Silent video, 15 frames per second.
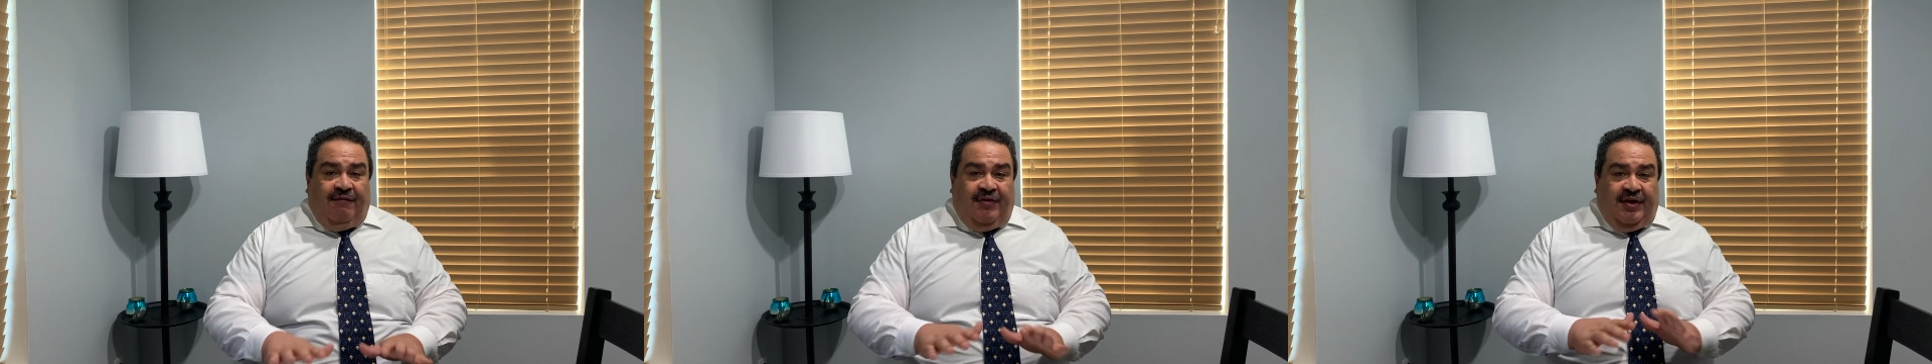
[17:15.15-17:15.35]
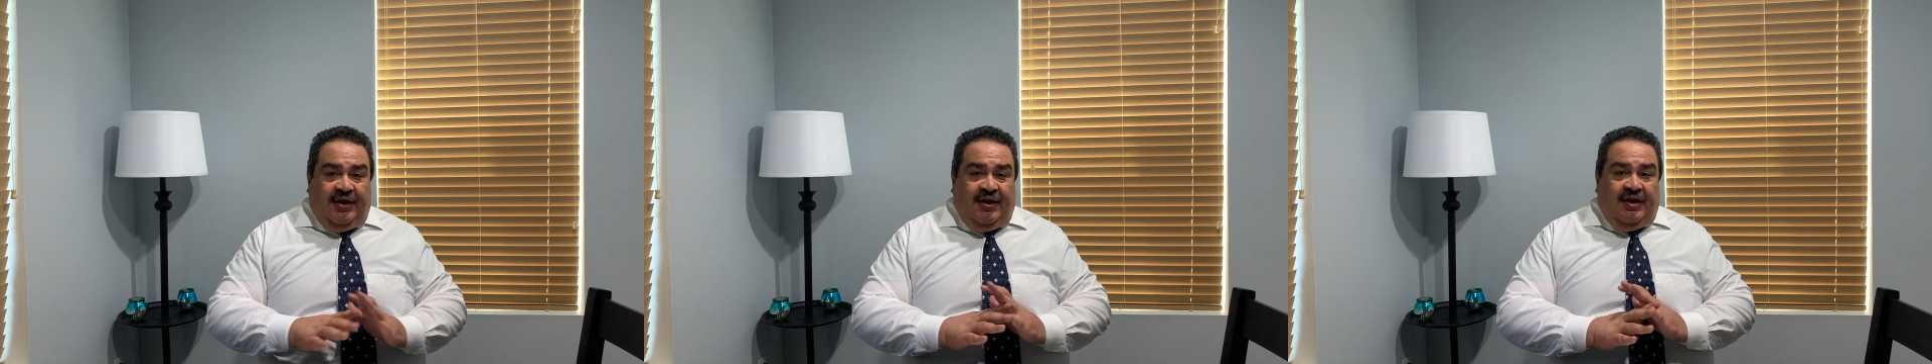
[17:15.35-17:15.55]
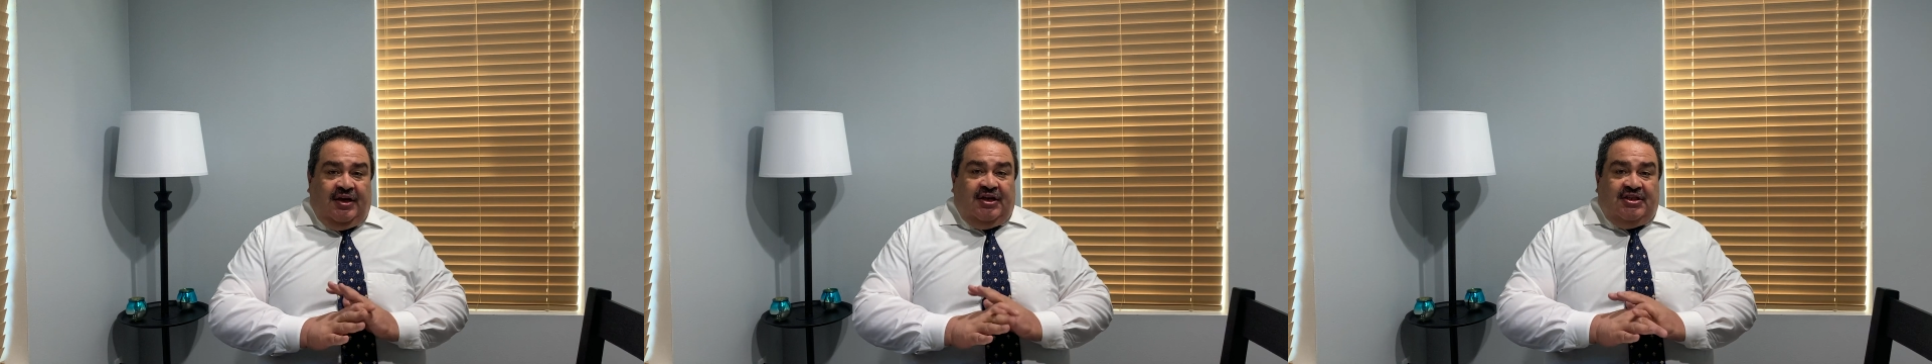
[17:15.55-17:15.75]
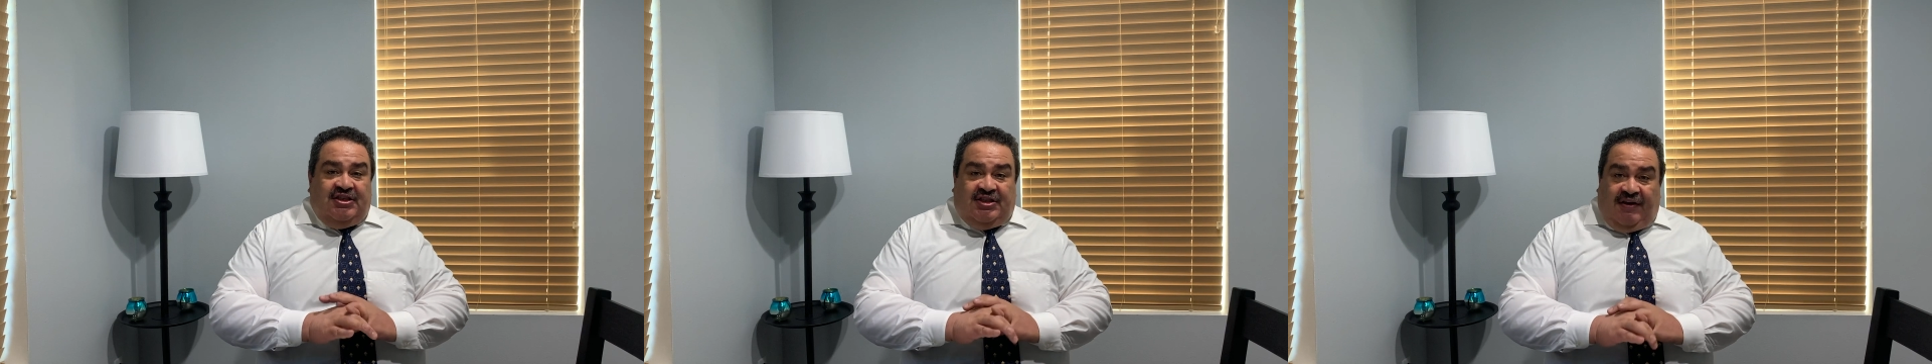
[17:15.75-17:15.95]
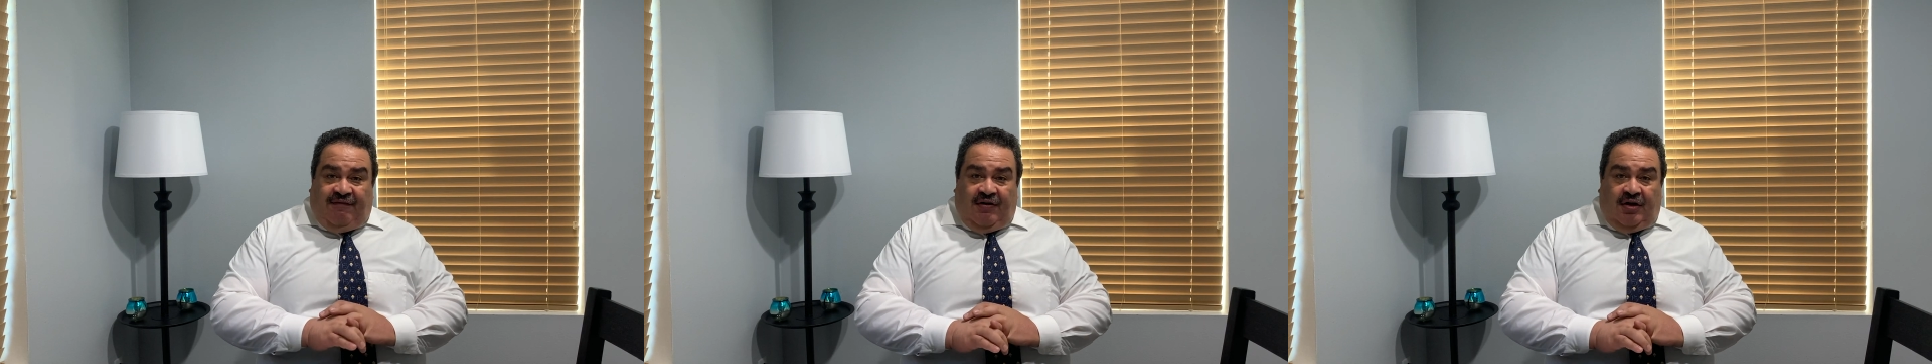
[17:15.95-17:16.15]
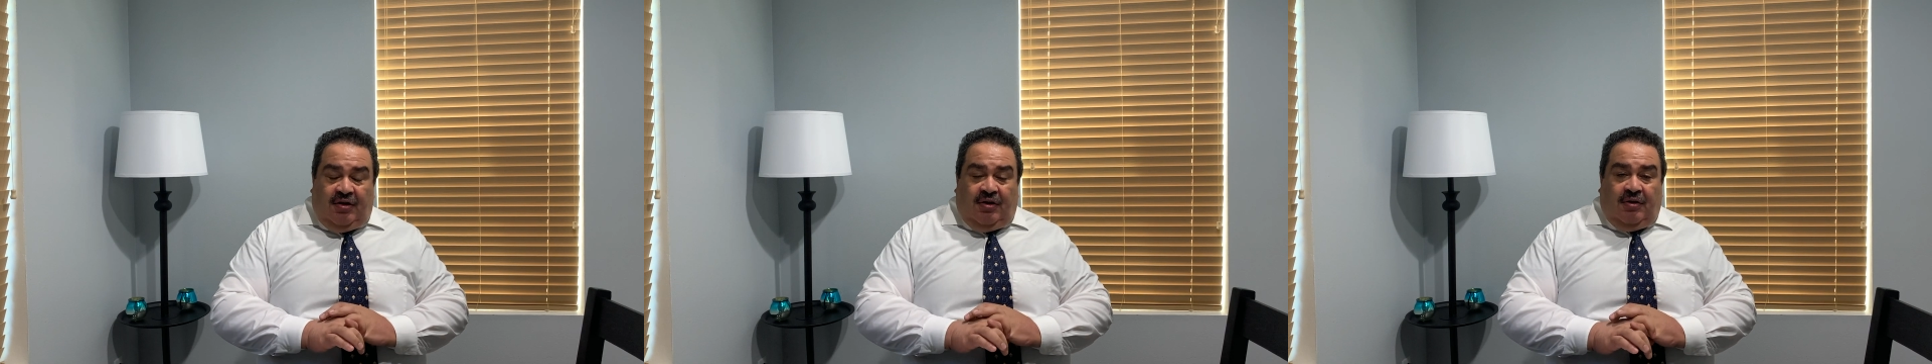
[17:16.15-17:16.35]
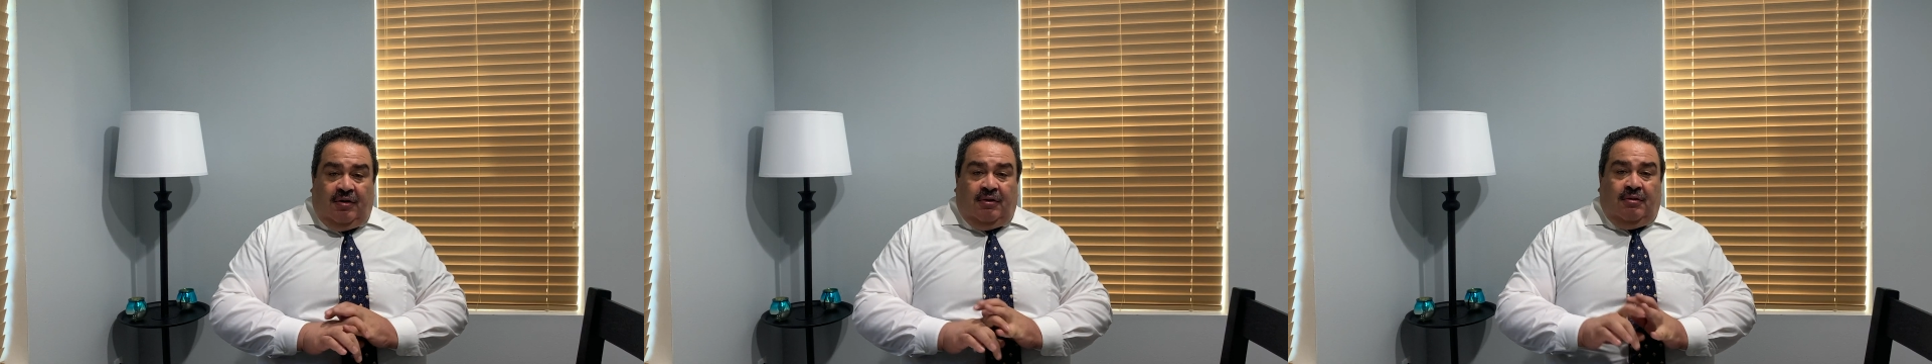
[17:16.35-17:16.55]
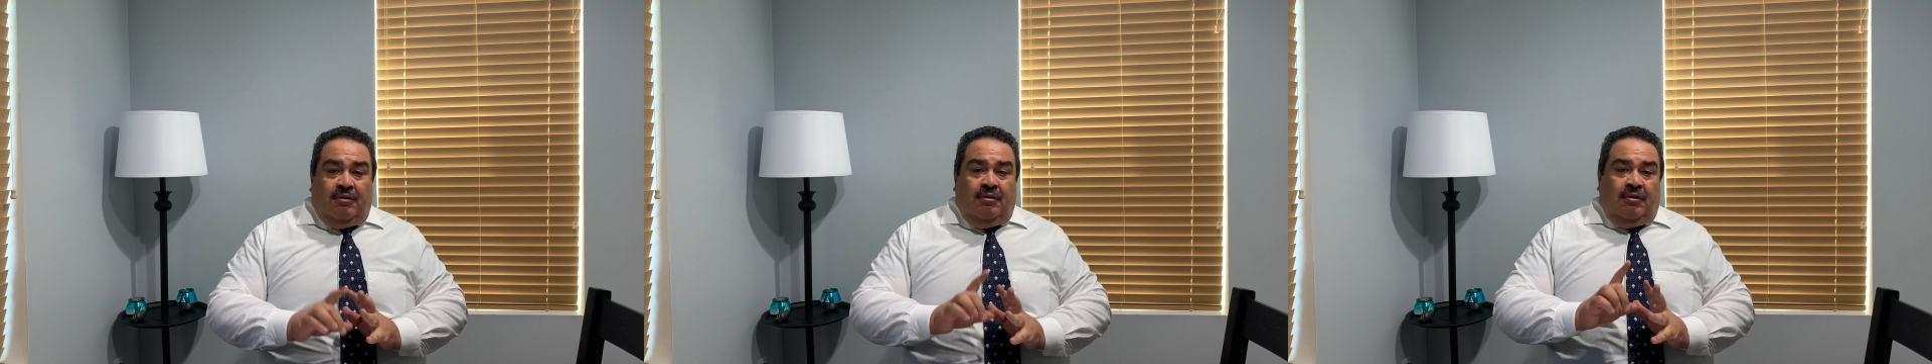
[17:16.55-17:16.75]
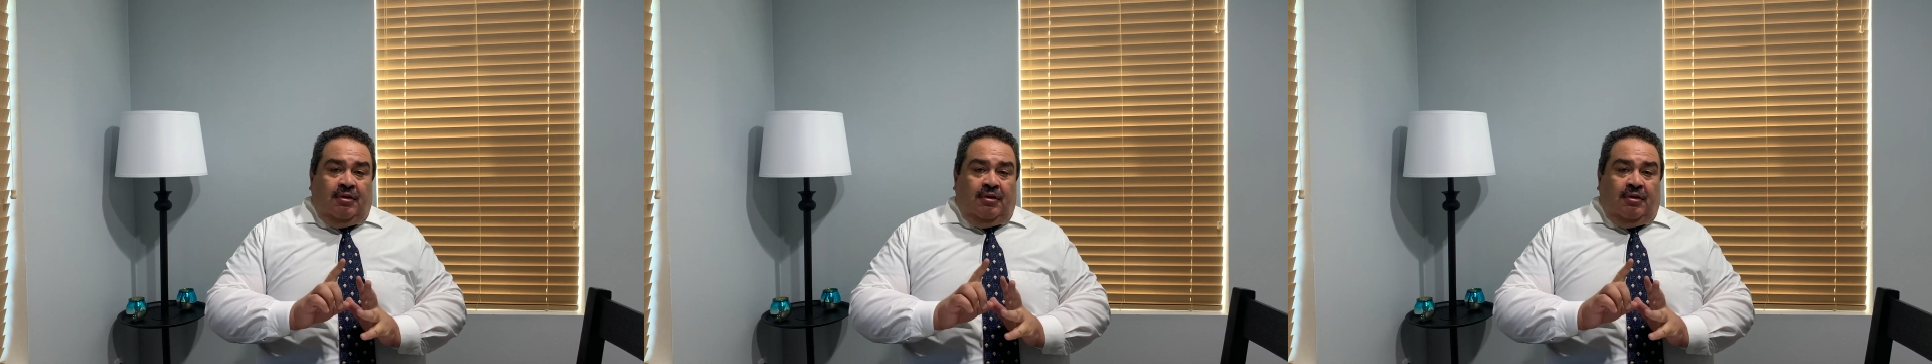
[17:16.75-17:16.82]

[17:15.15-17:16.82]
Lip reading: the civil law,